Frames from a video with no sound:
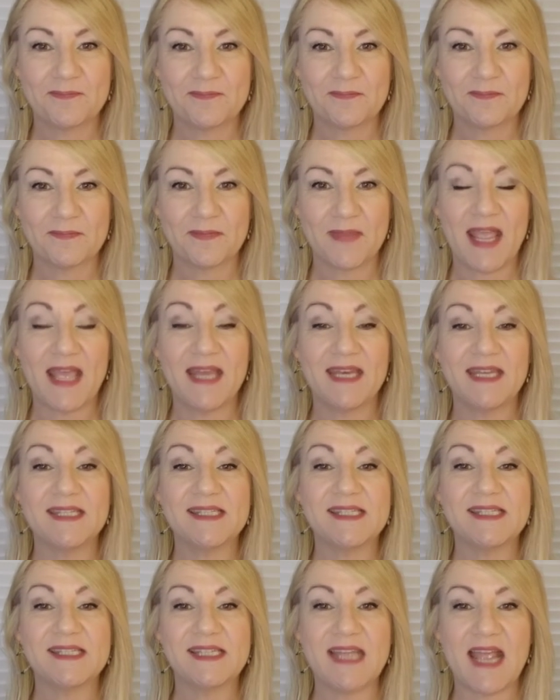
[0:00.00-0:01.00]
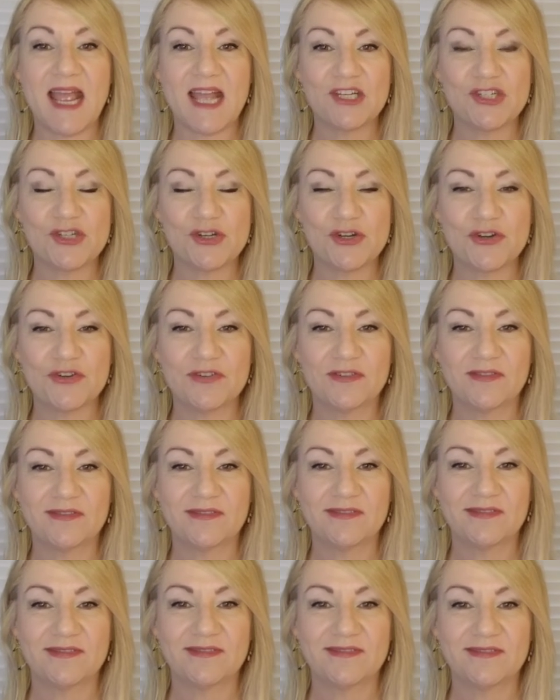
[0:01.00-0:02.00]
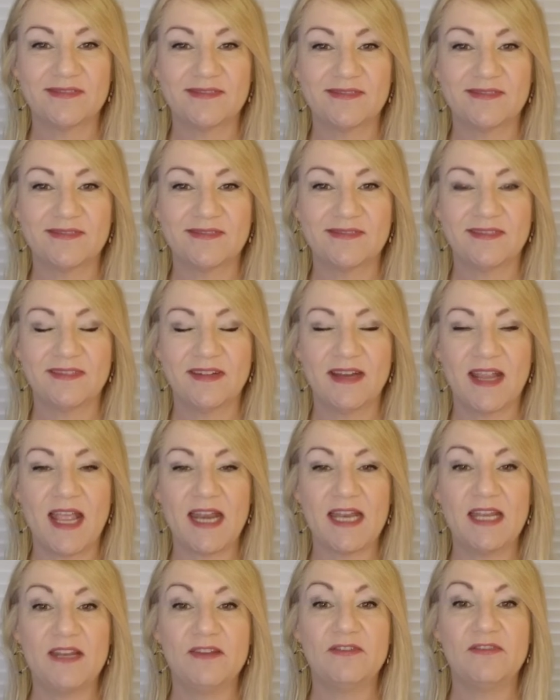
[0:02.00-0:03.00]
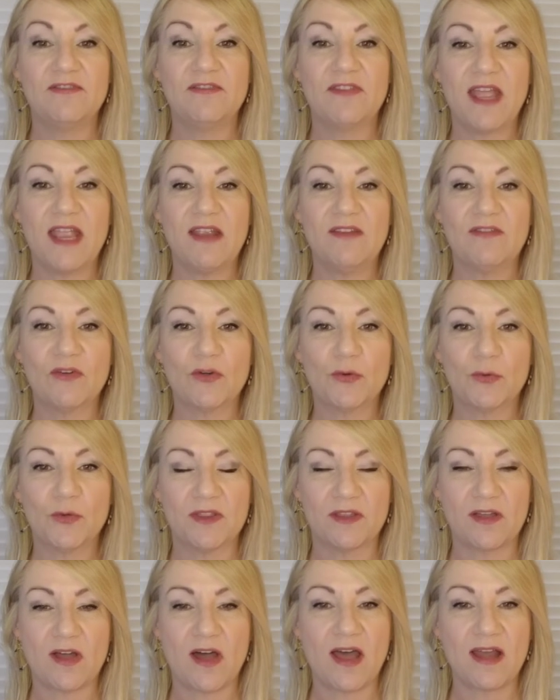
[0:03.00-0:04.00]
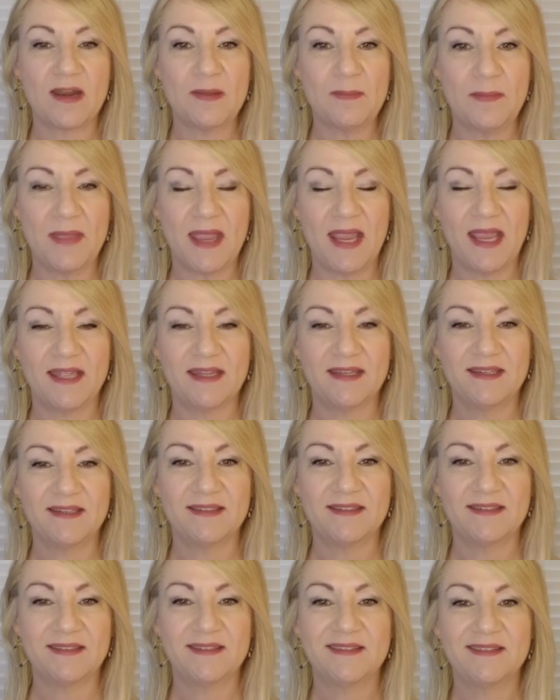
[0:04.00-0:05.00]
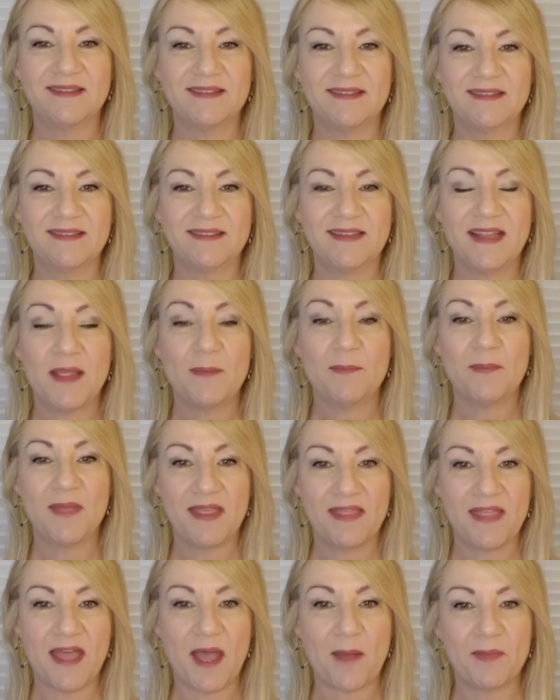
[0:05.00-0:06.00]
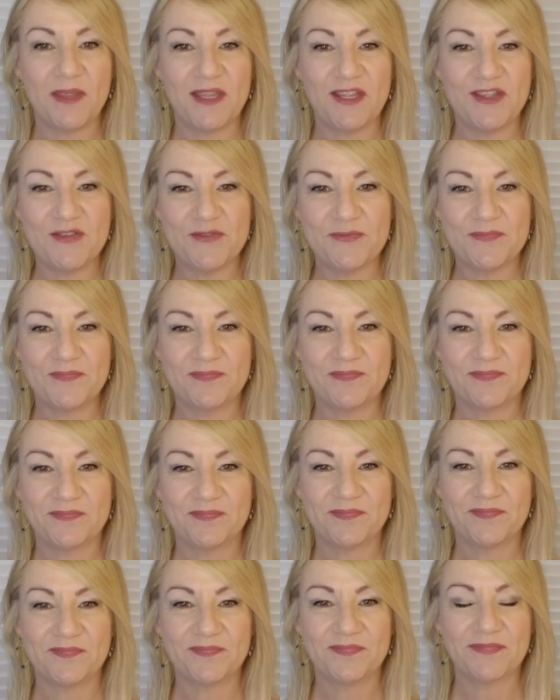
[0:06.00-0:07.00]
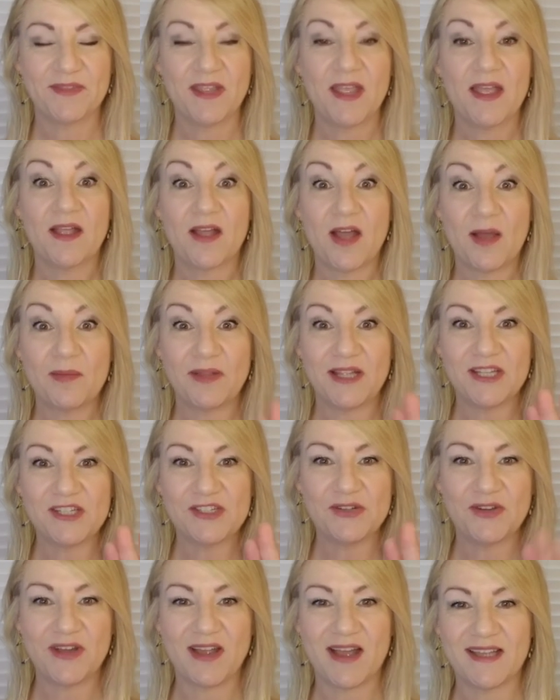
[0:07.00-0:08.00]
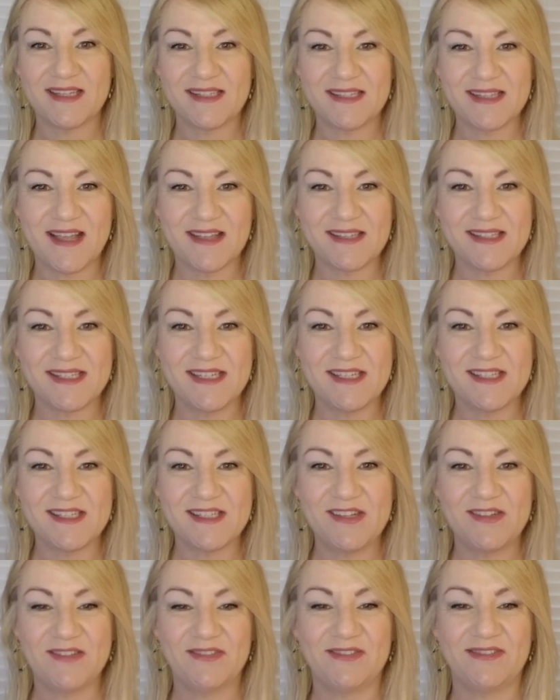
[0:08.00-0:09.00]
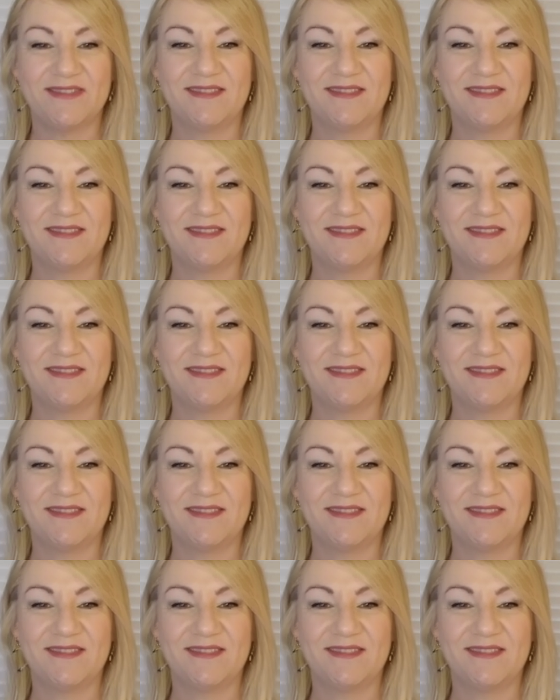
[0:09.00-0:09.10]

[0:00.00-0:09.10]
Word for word: and in stature and in favor with God and man. May that be you. God bless you guys. I'll see you soon.